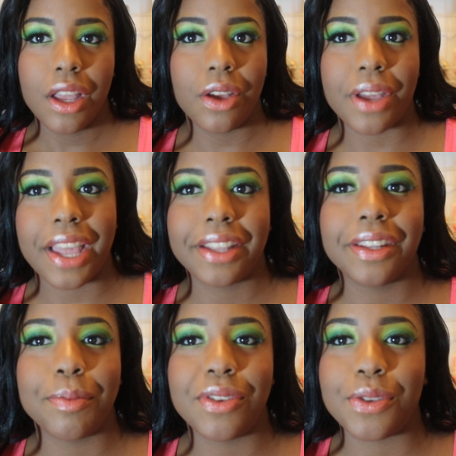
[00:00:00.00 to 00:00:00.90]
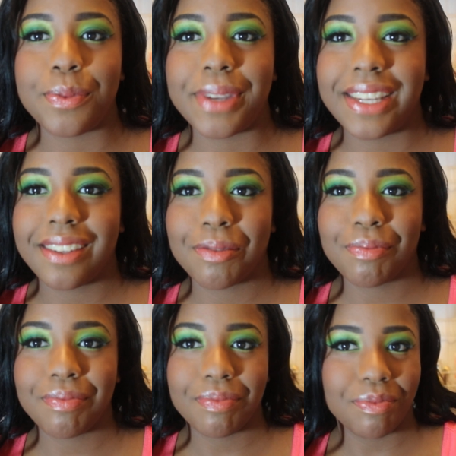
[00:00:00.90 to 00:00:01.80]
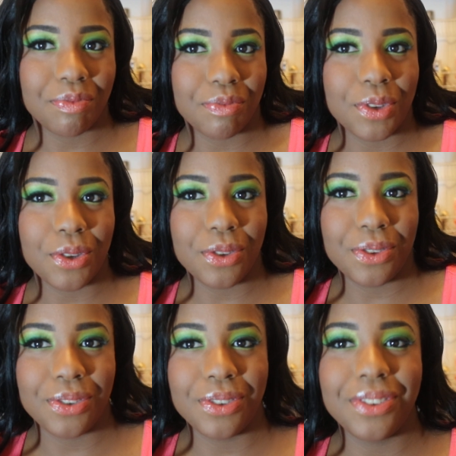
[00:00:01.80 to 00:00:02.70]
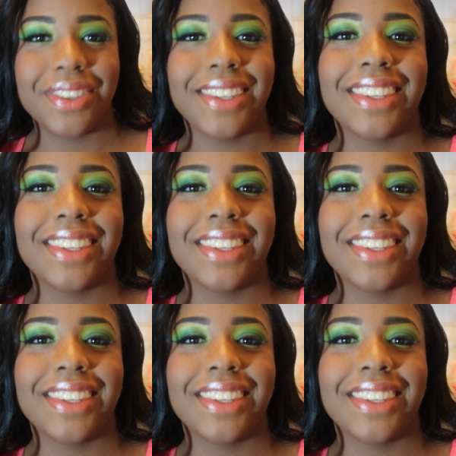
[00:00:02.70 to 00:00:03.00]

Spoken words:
Okay, let me zoom in. Ooh.